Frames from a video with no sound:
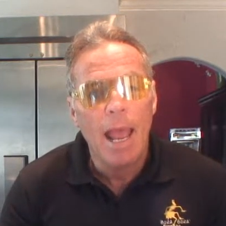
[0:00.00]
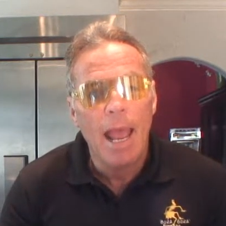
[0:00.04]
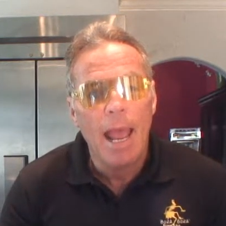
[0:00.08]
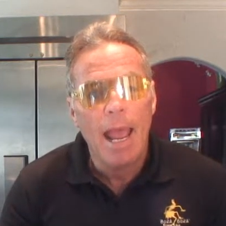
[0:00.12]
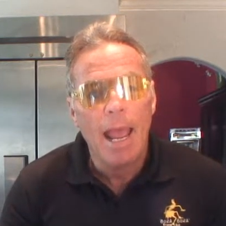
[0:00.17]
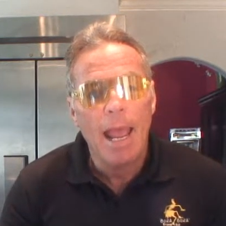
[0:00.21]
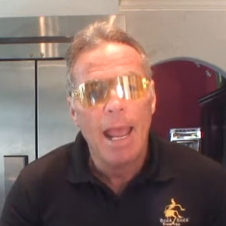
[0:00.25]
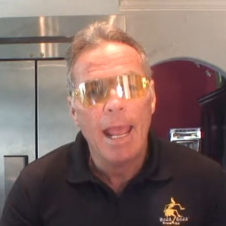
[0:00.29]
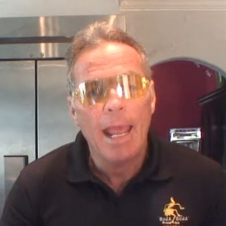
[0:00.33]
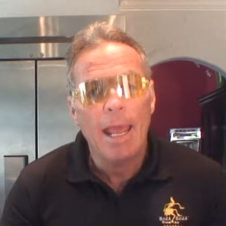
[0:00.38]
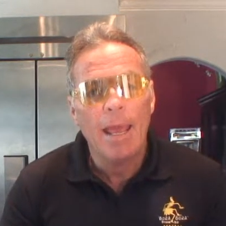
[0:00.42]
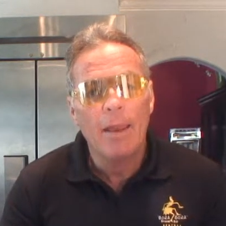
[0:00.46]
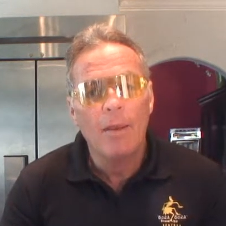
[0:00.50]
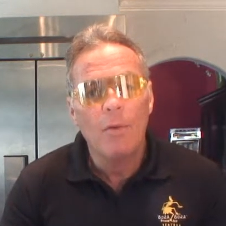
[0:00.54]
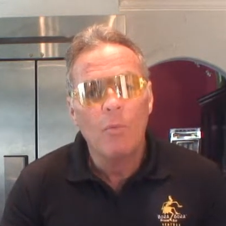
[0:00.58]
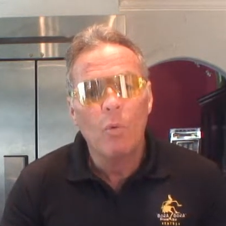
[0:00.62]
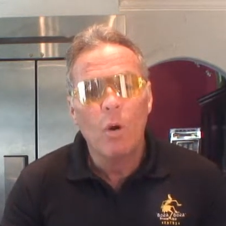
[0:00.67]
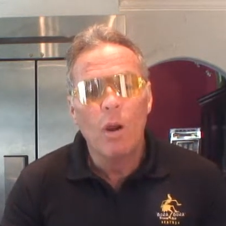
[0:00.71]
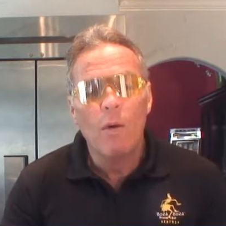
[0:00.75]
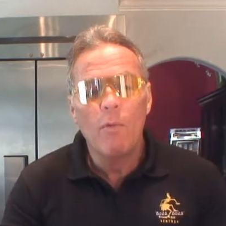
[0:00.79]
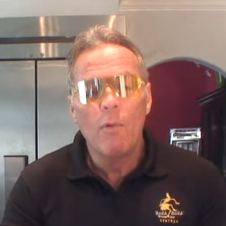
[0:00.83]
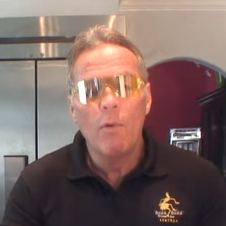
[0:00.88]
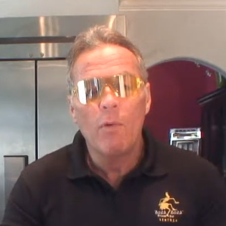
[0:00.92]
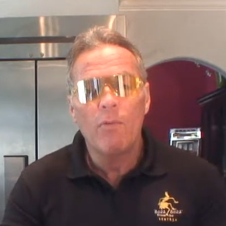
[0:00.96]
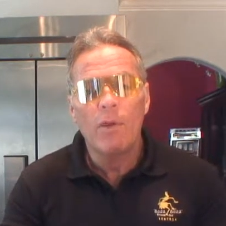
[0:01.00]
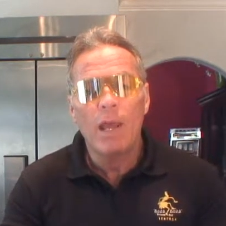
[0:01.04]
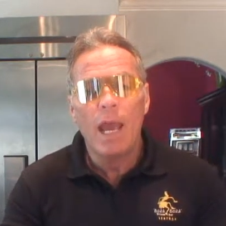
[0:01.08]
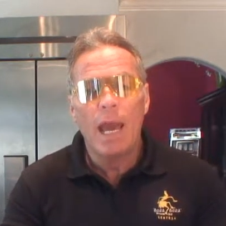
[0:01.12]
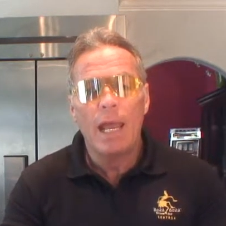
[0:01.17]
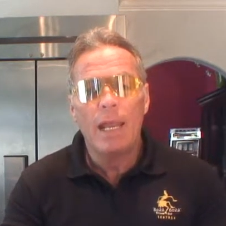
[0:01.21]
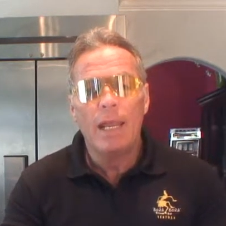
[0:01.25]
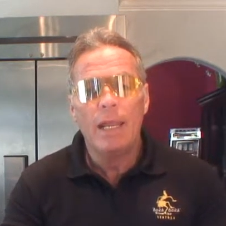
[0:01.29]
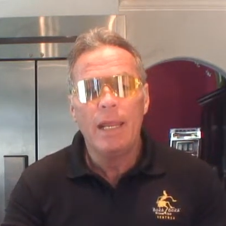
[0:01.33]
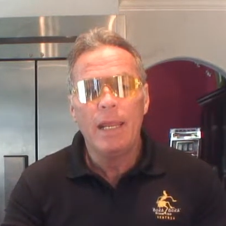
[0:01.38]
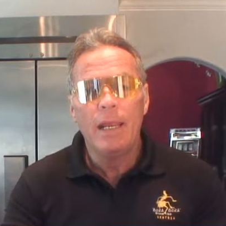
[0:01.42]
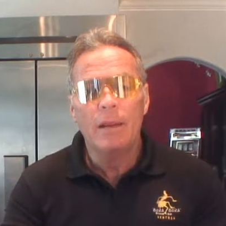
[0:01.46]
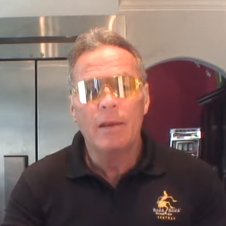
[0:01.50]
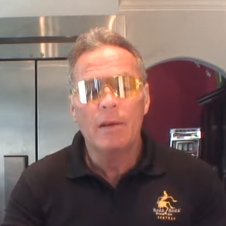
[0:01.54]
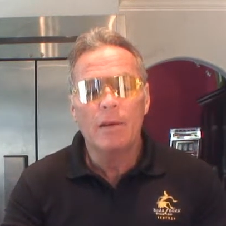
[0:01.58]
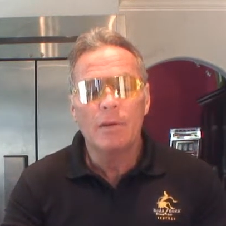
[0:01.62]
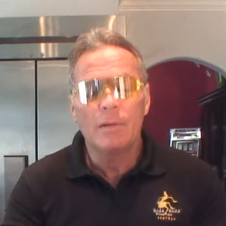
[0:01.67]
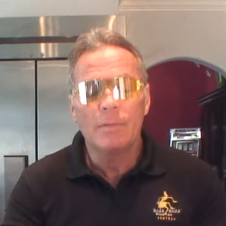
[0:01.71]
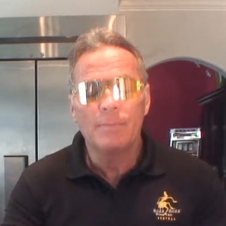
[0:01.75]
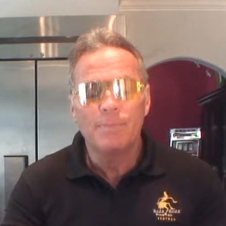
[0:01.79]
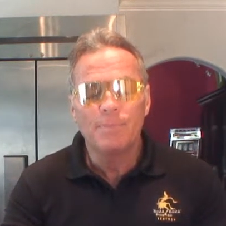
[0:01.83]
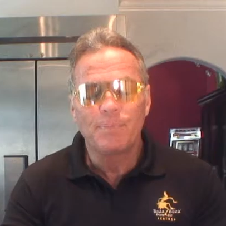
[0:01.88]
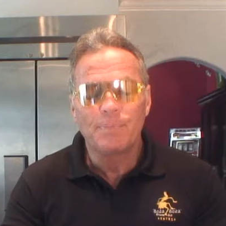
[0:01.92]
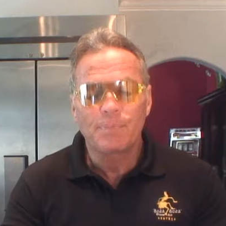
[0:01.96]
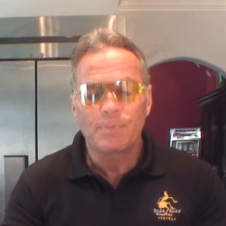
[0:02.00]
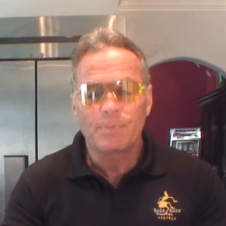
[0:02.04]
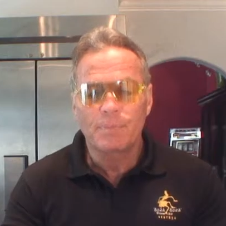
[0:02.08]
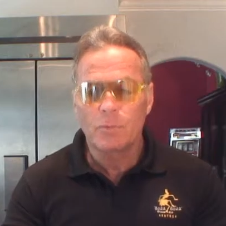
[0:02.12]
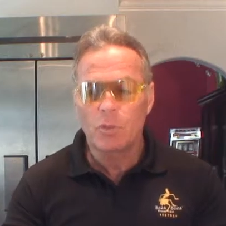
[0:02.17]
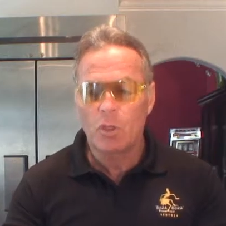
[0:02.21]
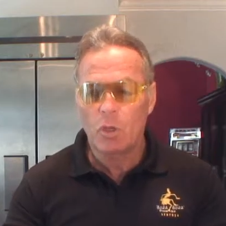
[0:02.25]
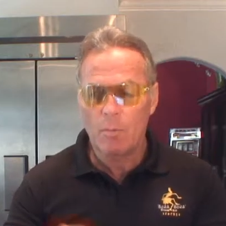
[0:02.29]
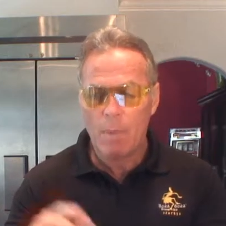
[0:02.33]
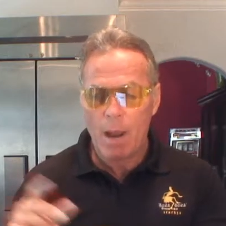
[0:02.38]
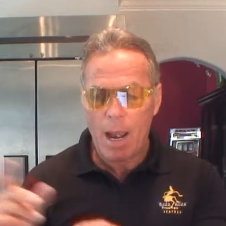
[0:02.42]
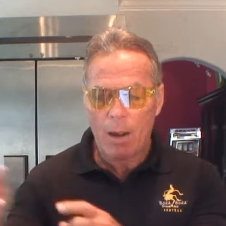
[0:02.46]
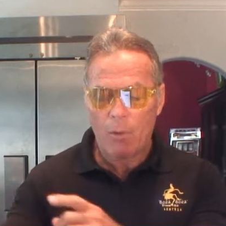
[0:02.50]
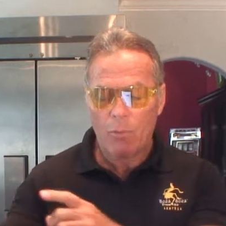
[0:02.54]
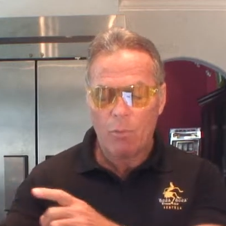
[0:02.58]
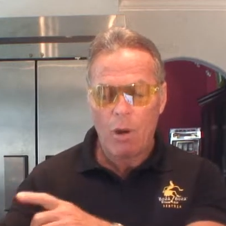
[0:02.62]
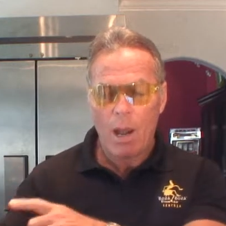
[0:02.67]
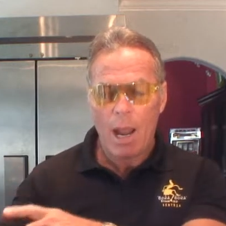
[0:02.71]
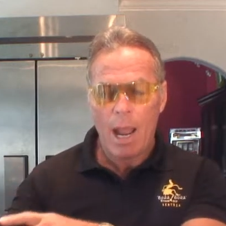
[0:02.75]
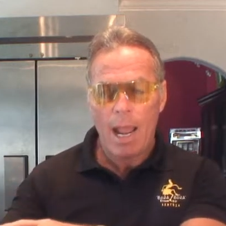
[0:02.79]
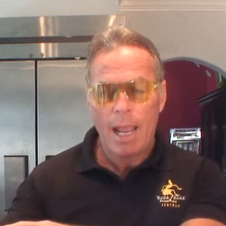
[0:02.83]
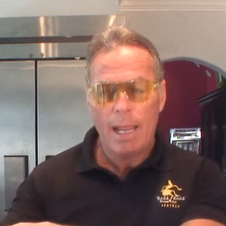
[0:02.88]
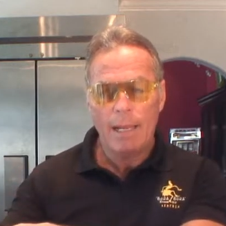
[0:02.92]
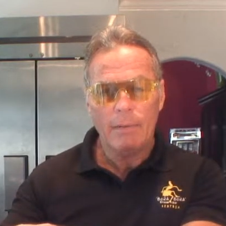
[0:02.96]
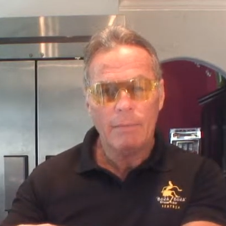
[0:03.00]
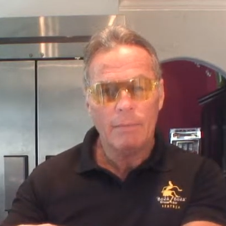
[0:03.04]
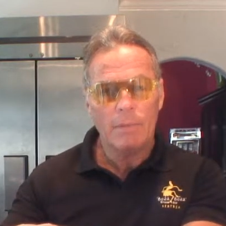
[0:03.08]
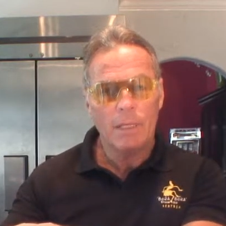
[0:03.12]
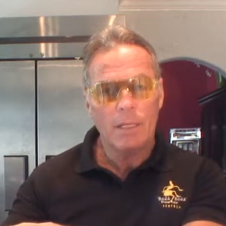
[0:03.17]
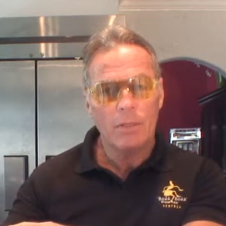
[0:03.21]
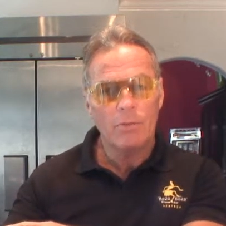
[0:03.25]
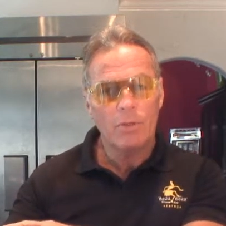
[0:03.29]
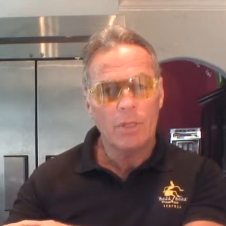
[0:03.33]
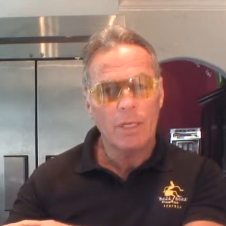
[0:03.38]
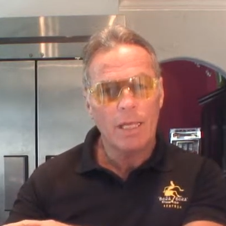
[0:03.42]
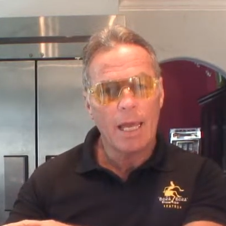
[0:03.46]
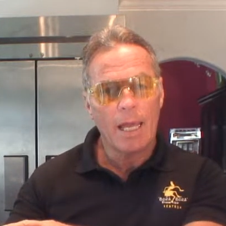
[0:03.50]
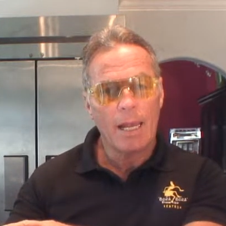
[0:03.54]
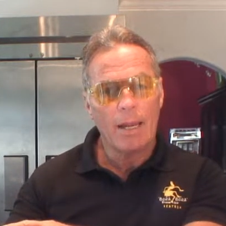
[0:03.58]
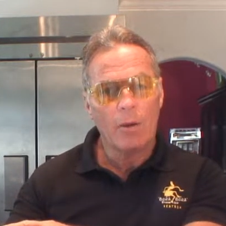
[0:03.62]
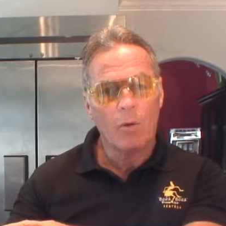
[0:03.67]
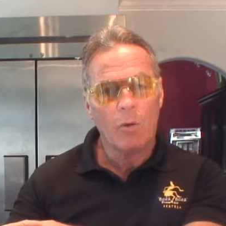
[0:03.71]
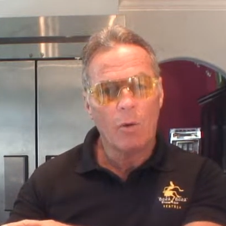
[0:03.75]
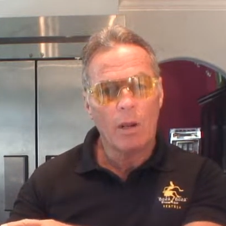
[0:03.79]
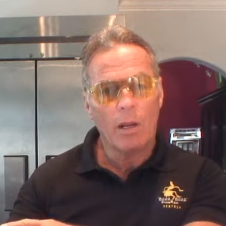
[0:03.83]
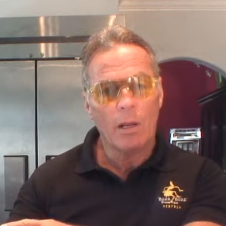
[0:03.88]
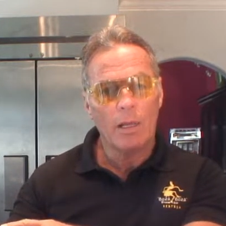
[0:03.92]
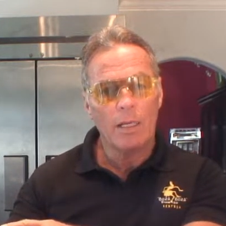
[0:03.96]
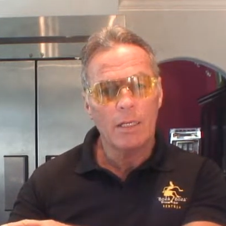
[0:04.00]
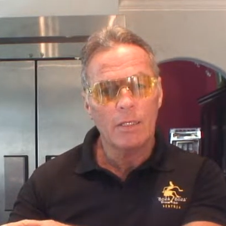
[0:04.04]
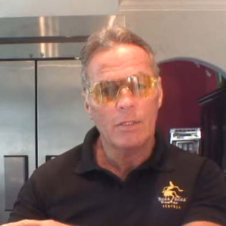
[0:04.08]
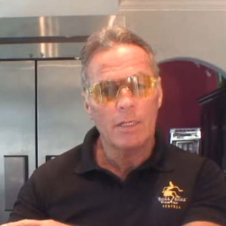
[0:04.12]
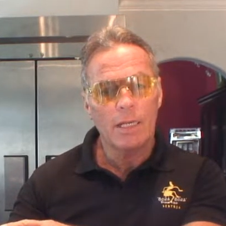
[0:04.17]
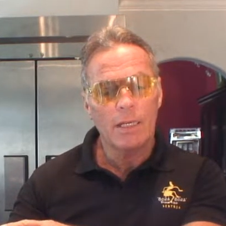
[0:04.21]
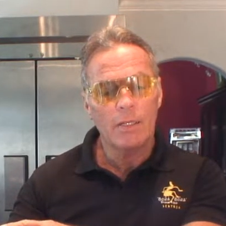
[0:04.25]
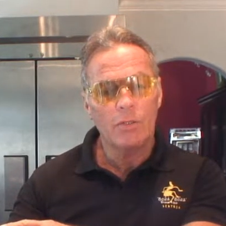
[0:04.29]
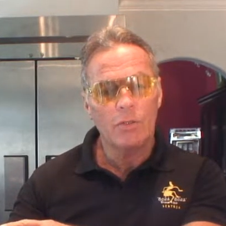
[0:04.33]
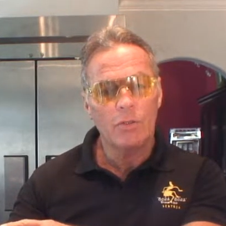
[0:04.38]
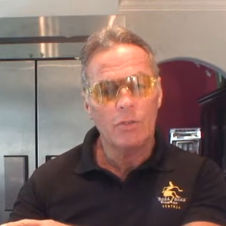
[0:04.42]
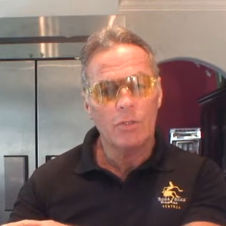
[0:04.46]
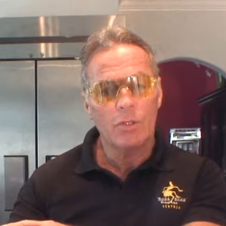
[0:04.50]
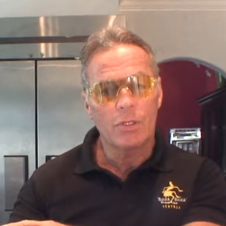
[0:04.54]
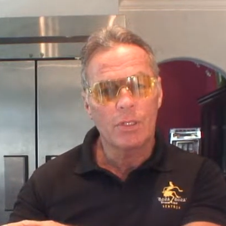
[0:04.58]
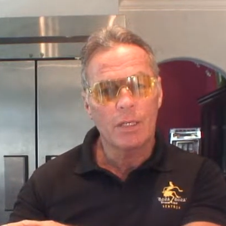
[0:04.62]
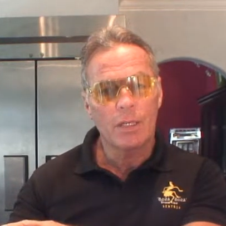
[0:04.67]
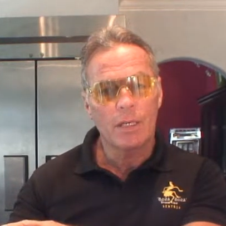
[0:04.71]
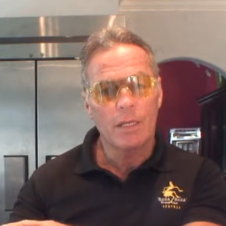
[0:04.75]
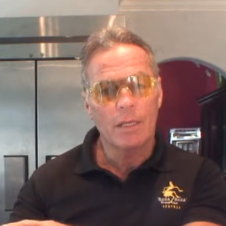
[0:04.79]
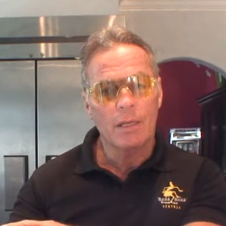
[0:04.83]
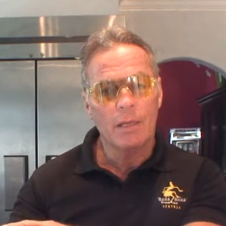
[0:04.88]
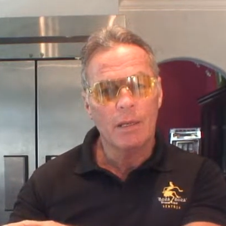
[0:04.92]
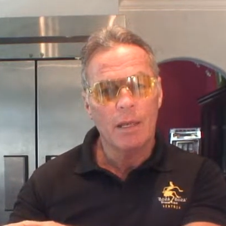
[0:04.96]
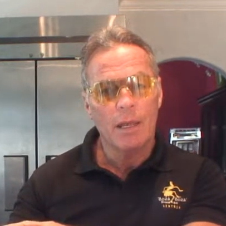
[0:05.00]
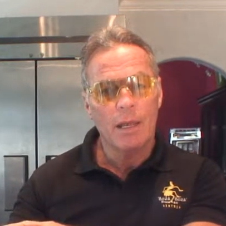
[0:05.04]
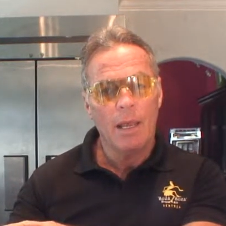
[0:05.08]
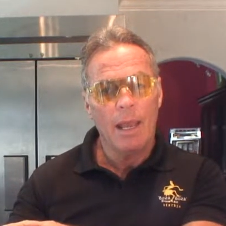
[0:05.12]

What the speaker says: And what we've got here to my right is the category list, as you see.